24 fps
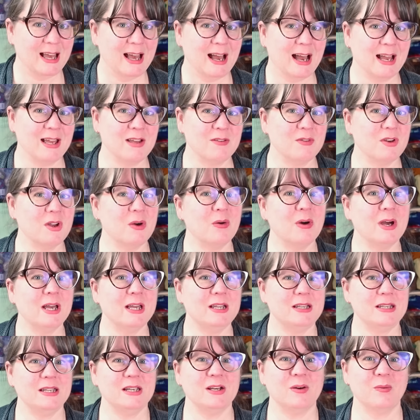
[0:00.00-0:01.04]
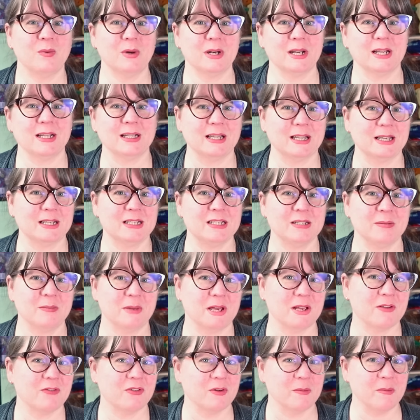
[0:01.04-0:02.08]
I have no idea what I'd like to
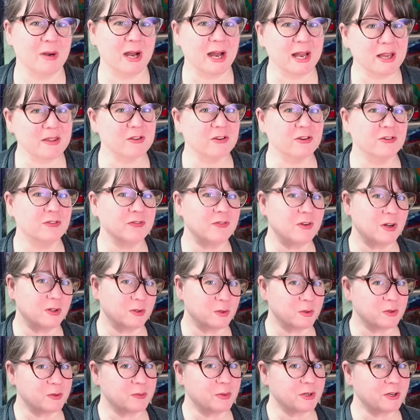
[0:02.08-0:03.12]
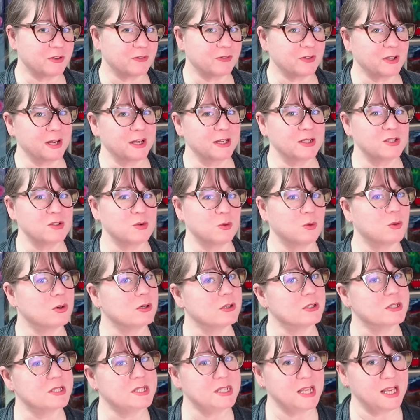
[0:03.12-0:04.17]
make from either Follow the Butterflies
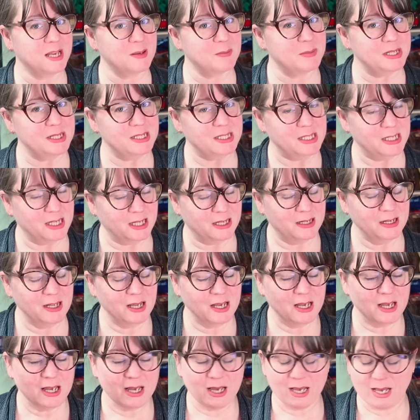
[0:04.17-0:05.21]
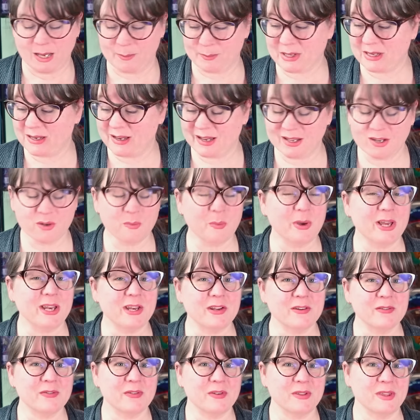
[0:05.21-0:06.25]
or Sam and Dean. I'm kind of
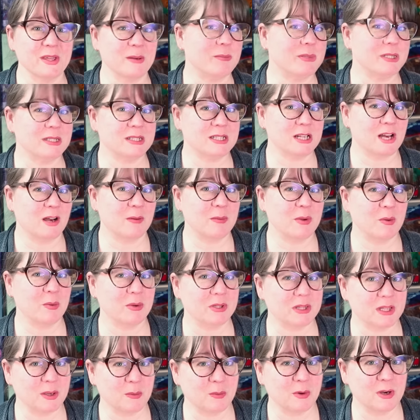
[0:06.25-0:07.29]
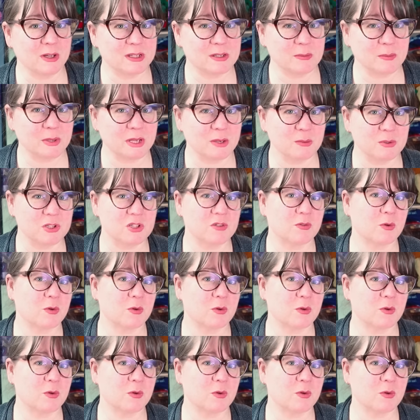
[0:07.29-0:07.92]
waiting for them to tell me what they want to be, which